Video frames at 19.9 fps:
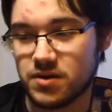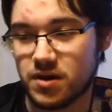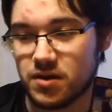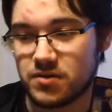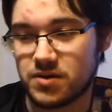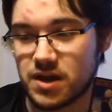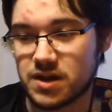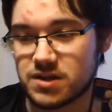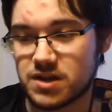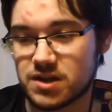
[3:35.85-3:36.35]
You
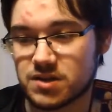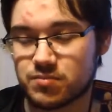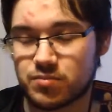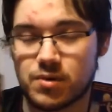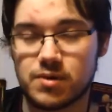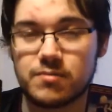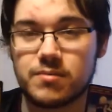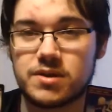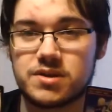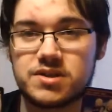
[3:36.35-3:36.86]
know, that that's
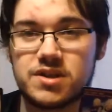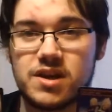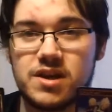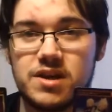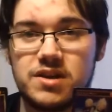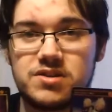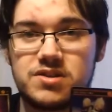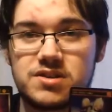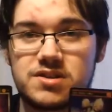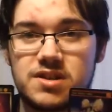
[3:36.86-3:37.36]
pretty much
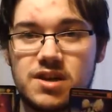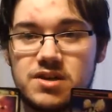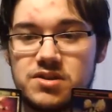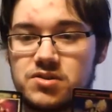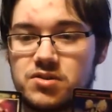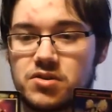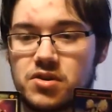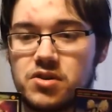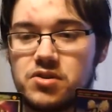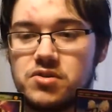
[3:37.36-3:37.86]
it. It just
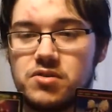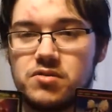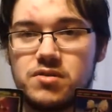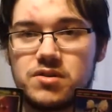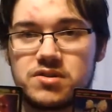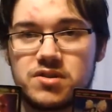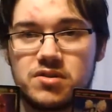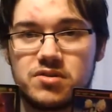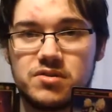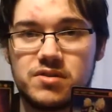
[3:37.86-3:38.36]
says you're going to do
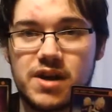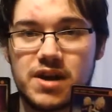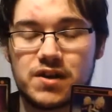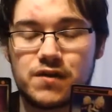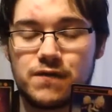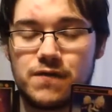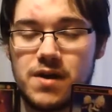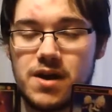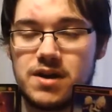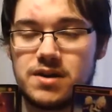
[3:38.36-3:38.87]
this on your
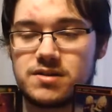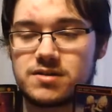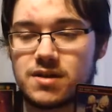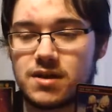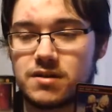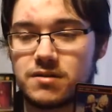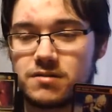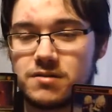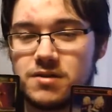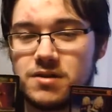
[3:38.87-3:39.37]
next
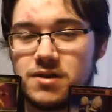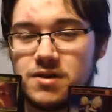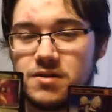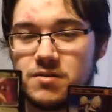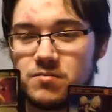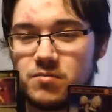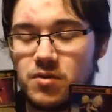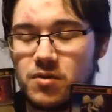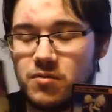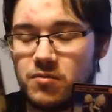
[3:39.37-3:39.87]
phase. Like,
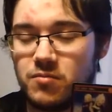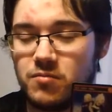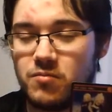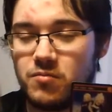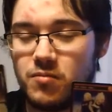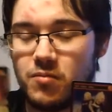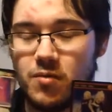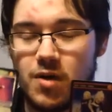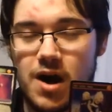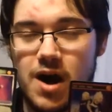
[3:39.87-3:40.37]
well,
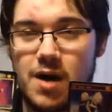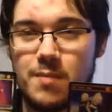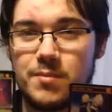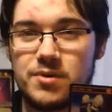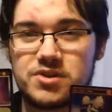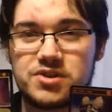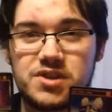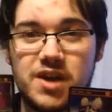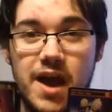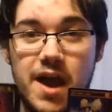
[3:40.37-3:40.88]

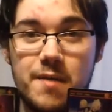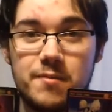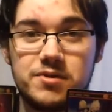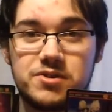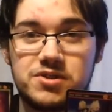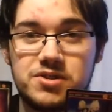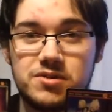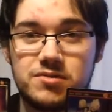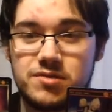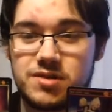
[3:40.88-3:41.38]
how much
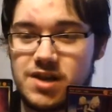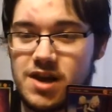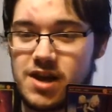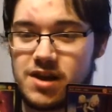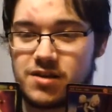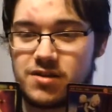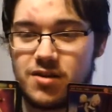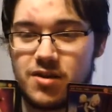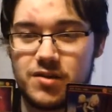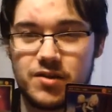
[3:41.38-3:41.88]
damage do you
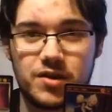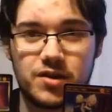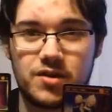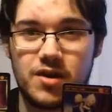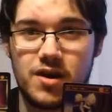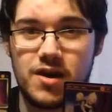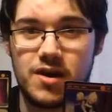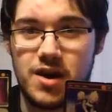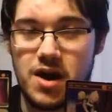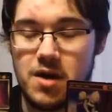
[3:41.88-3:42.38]
take on the
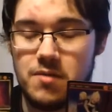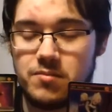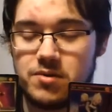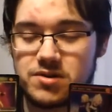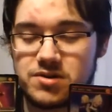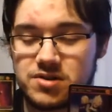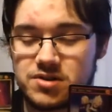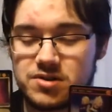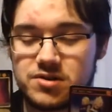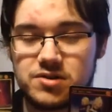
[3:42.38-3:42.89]
card? How
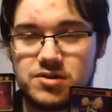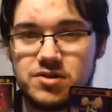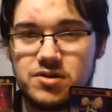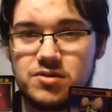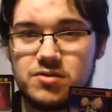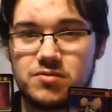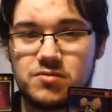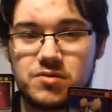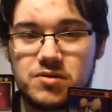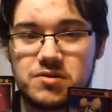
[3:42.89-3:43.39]
much
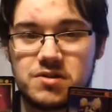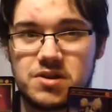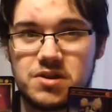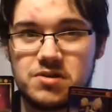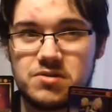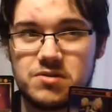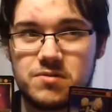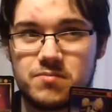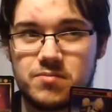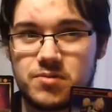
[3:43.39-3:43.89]
do you
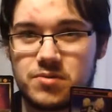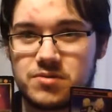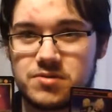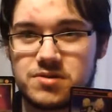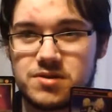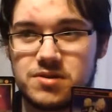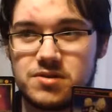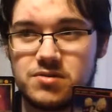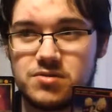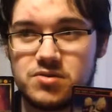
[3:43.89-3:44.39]
kill the
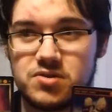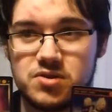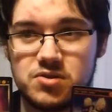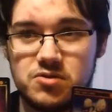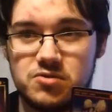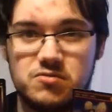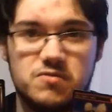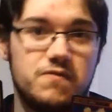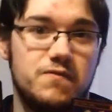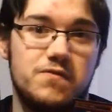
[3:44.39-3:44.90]
person?
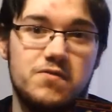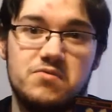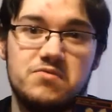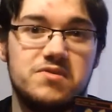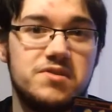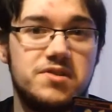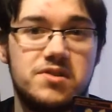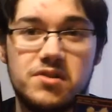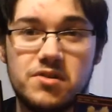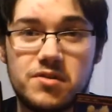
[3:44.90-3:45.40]
Do you
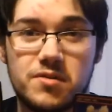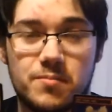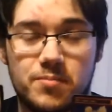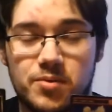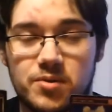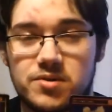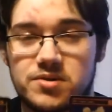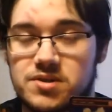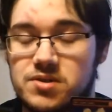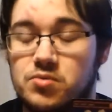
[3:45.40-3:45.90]
fully kill
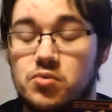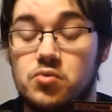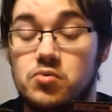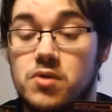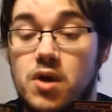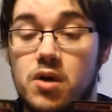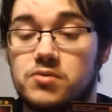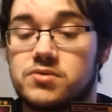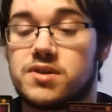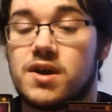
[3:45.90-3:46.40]
the person?
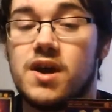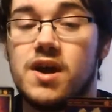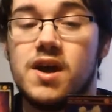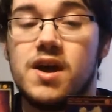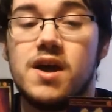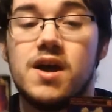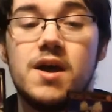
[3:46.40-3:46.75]
Who knows?